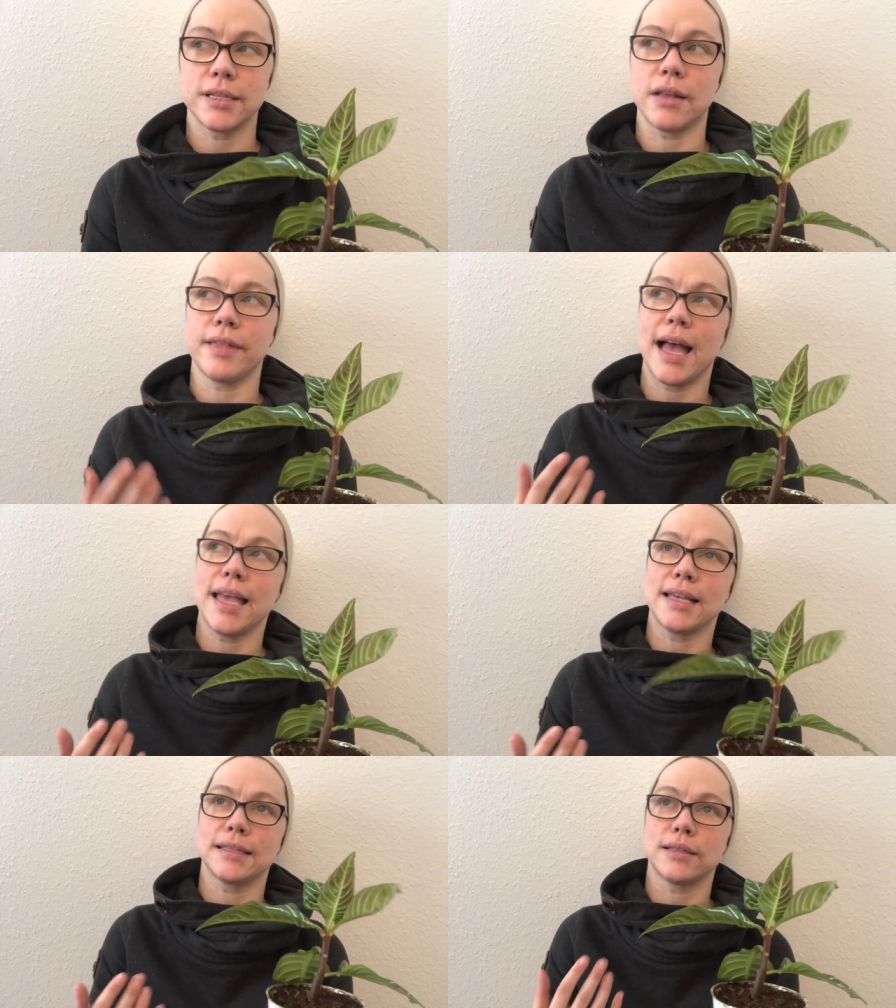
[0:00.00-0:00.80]
Now
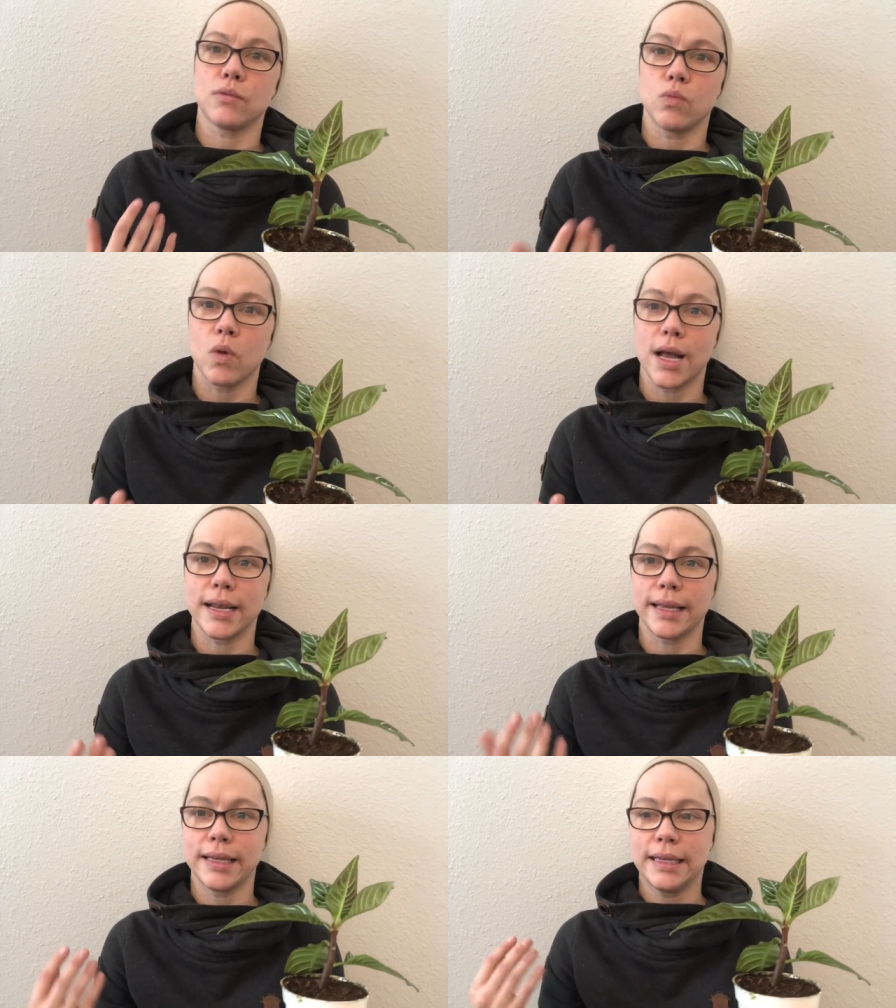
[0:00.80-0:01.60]
that is the
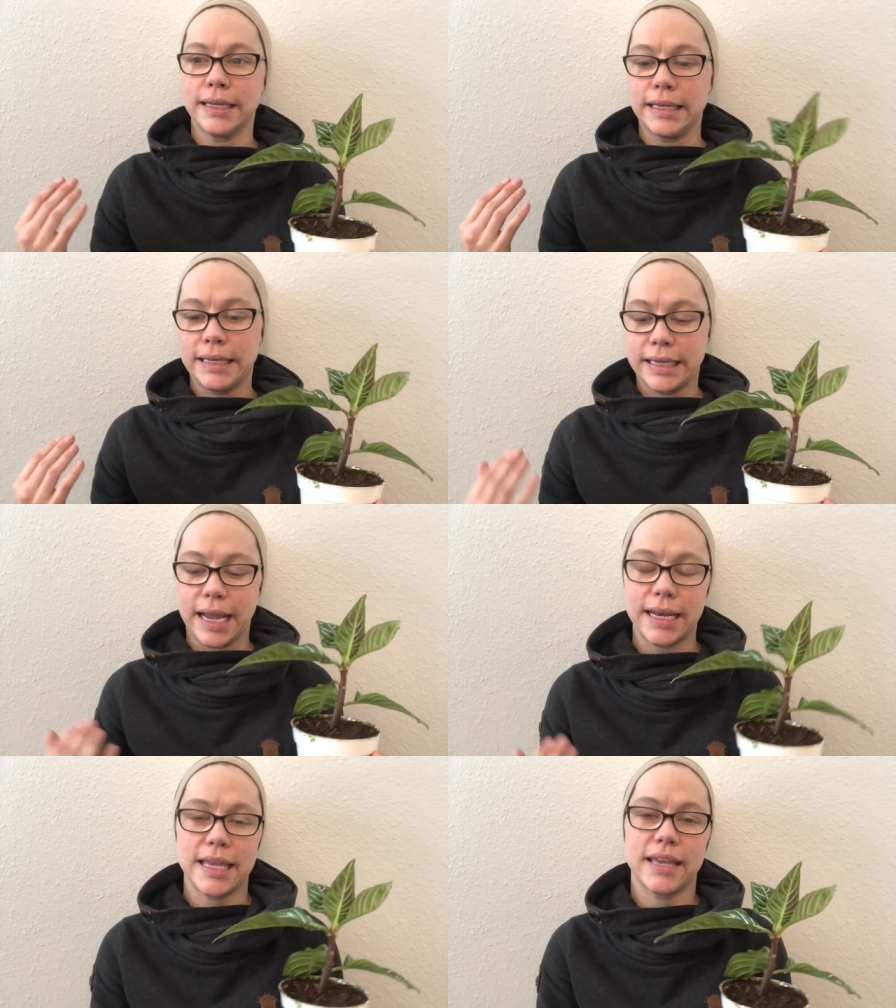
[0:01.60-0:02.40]
one
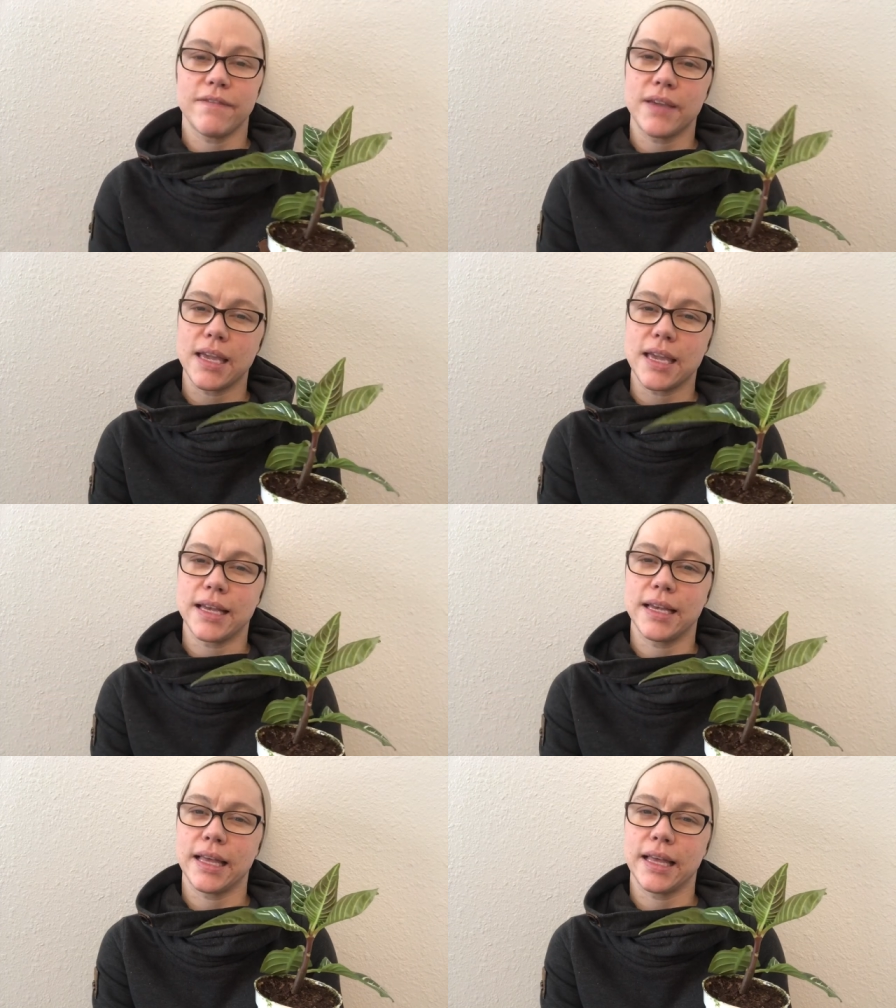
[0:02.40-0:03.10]
kind of iffy